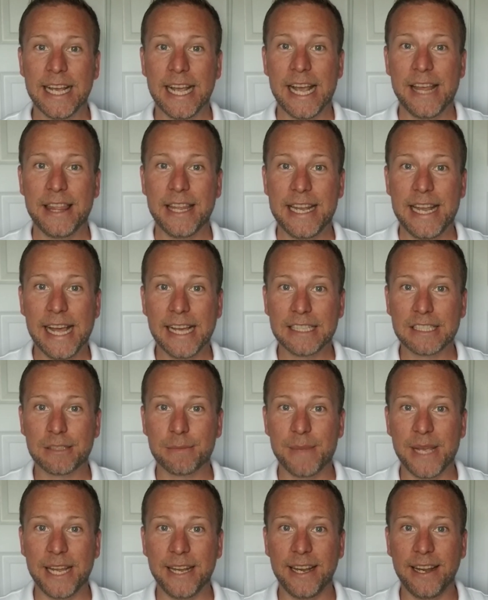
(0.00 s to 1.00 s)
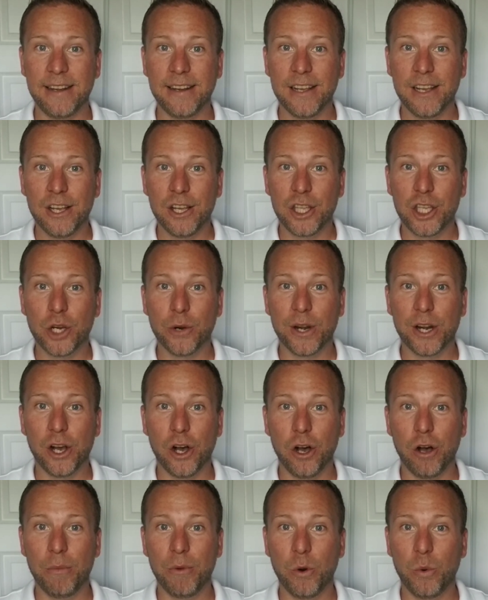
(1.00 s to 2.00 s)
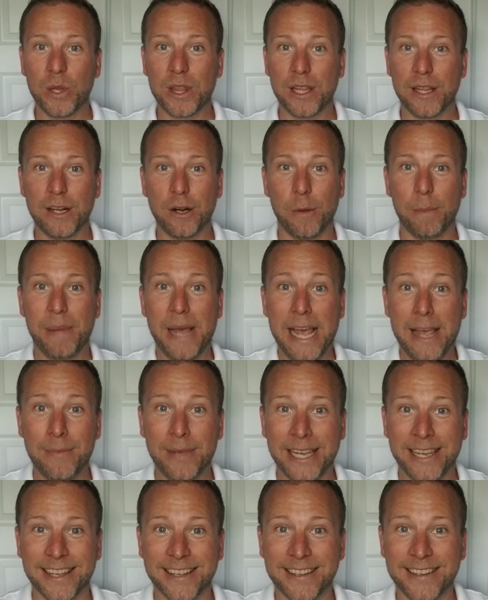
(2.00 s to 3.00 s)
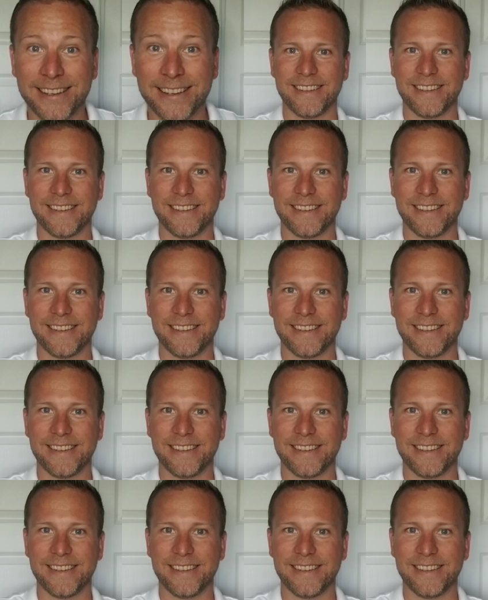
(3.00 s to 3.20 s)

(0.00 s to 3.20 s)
and the next minute you're at home with a little baby.